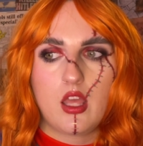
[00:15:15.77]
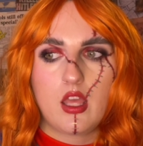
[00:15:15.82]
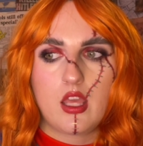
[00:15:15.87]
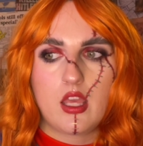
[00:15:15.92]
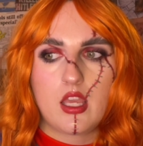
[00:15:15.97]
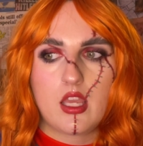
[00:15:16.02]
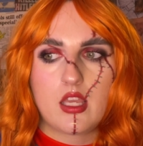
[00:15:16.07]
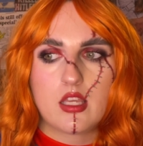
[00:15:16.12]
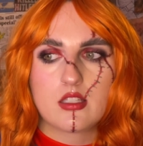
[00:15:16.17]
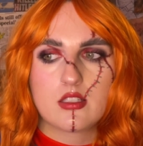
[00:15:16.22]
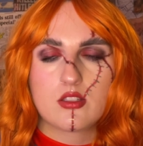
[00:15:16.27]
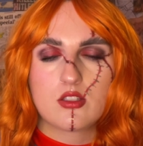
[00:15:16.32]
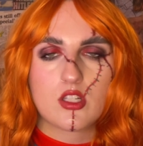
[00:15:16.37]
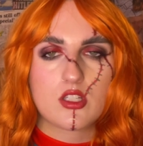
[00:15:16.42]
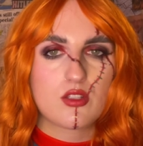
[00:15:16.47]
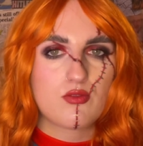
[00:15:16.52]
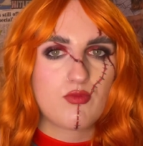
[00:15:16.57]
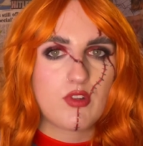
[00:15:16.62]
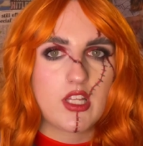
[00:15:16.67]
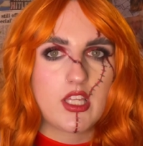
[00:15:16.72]

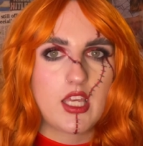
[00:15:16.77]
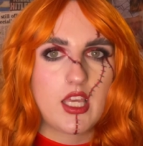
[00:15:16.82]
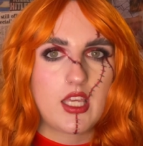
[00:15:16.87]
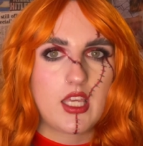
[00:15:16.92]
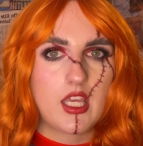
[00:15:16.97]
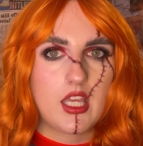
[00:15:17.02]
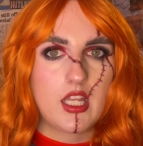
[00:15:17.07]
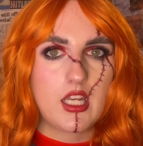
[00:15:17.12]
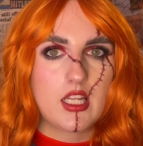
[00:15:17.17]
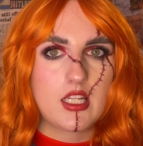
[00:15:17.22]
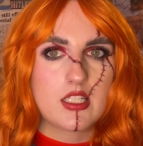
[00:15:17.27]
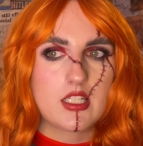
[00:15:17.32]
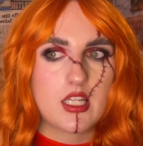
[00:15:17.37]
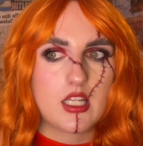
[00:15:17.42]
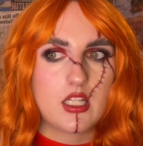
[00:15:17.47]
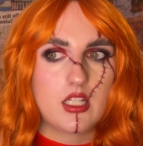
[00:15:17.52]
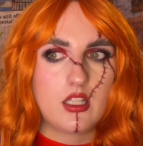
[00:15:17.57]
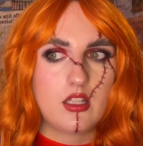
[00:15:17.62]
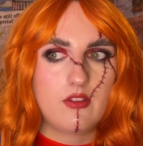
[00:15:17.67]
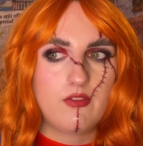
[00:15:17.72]
doesn't really kick in
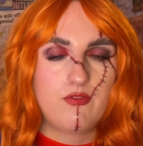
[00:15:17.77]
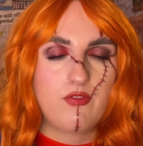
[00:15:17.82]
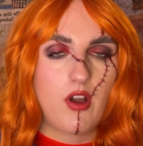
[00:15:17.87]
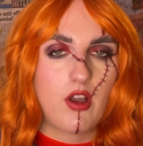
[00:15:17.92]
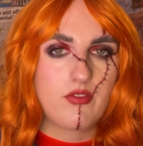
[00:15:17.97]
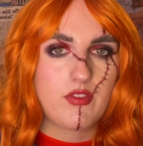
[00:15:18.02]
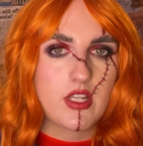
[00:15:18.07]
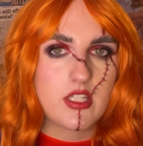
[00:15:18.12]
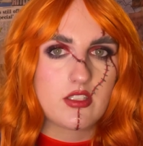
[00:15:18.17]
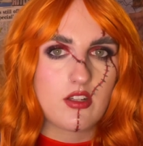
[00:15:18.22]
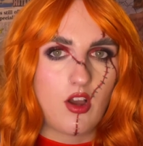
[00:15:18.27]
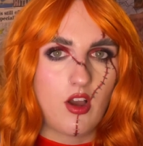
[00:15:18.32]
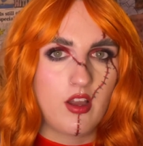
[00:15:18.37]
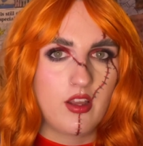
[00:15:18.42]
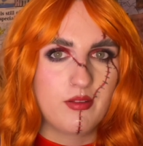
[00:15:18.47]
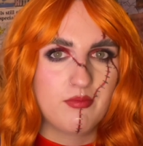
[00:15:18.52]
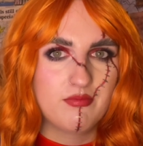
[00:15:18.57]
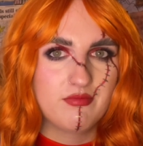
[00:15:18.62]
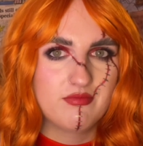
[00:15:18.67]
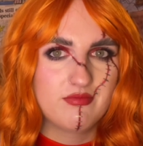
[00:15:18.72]
until 5 days
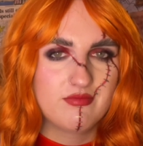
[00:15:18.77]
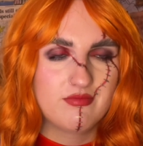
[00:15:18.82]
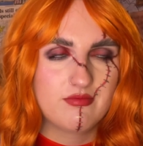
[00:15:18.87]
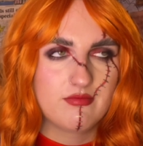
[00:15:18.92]
time.